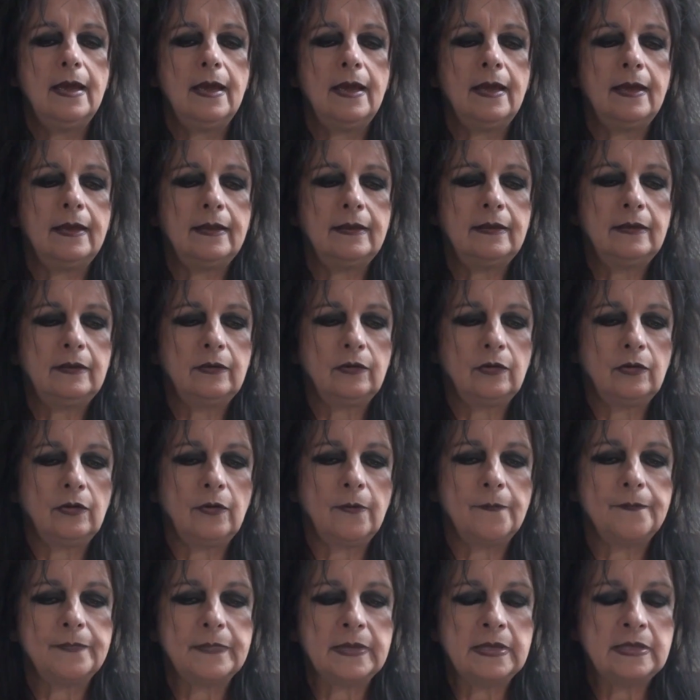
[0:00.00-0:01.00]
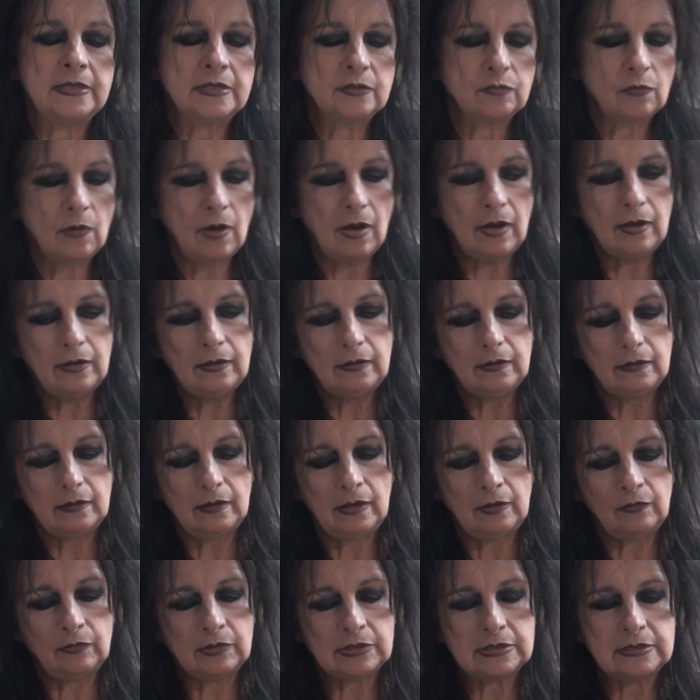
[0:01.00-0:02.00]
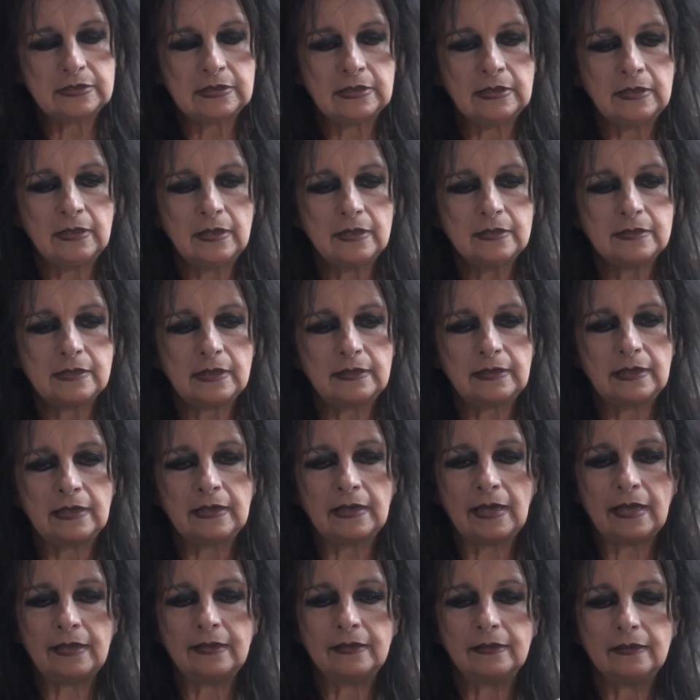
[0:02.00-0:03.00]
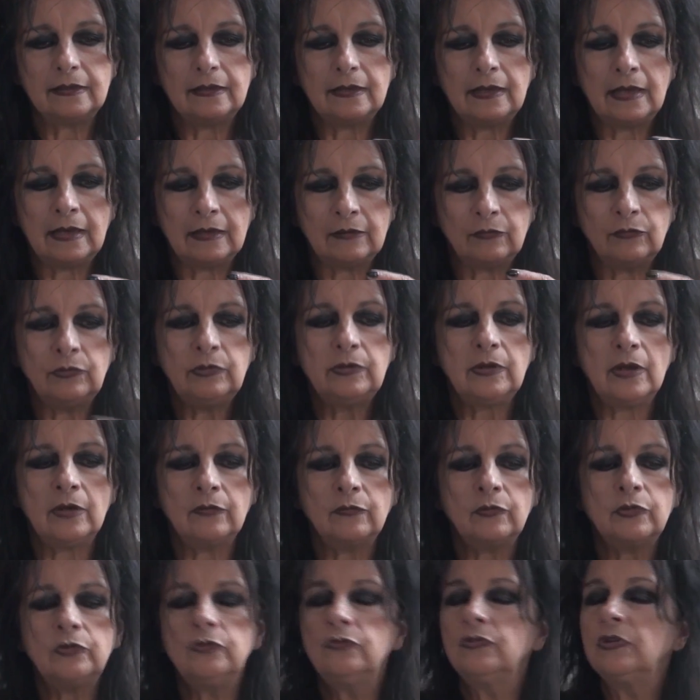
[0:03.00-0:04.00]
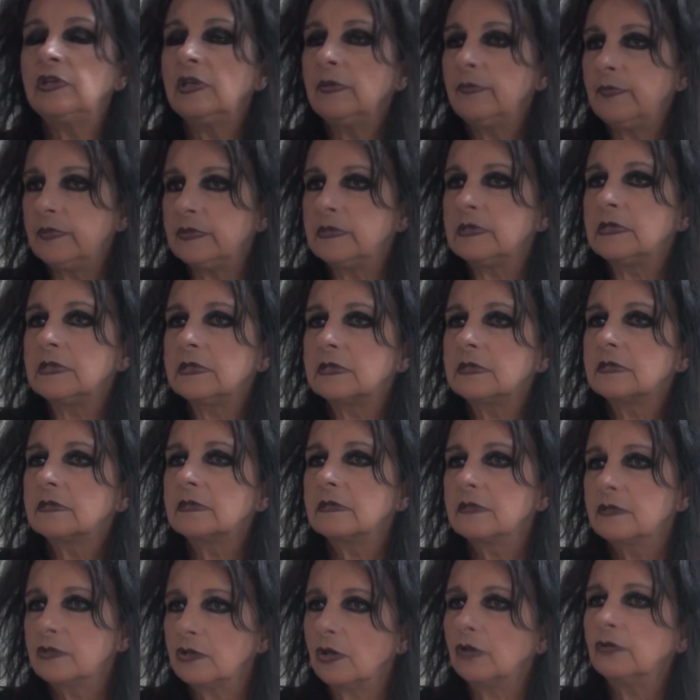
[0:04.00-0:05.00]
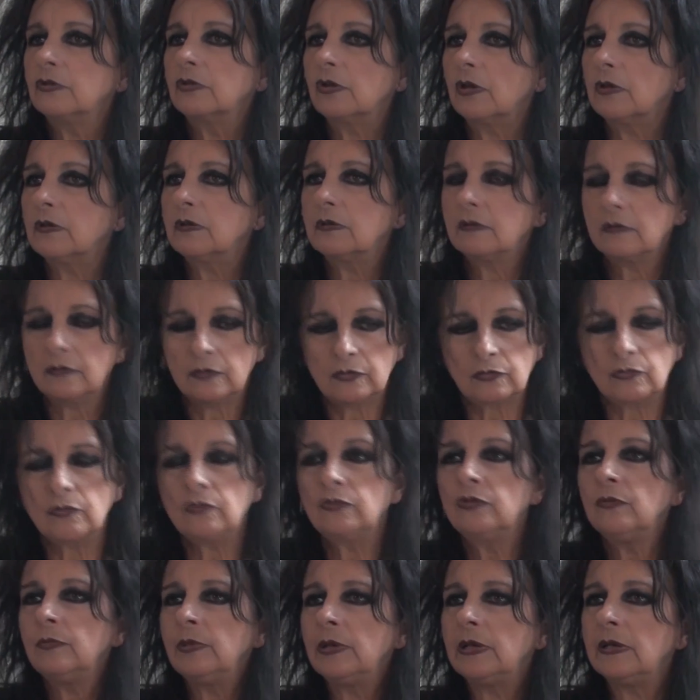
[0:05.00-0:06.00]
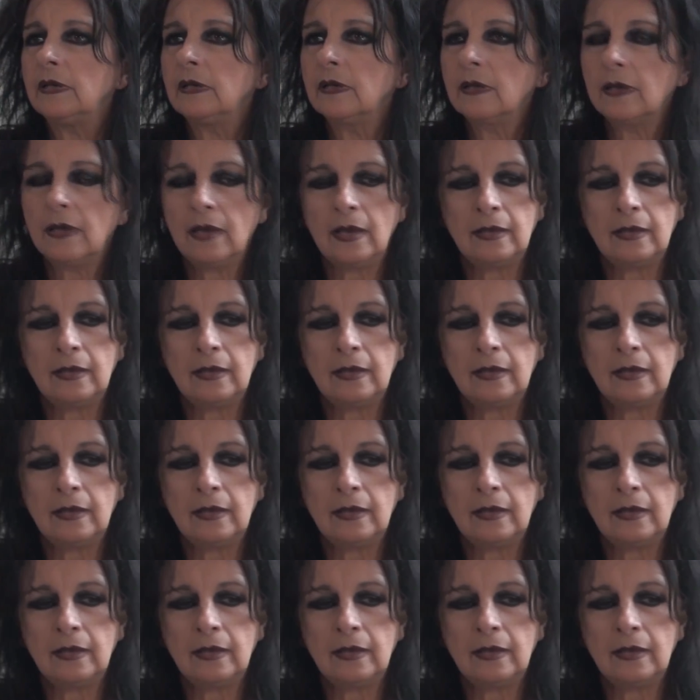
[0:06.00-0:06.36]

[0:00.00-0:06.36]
And it's why I was thinking that I want to keep this shortcut through the building,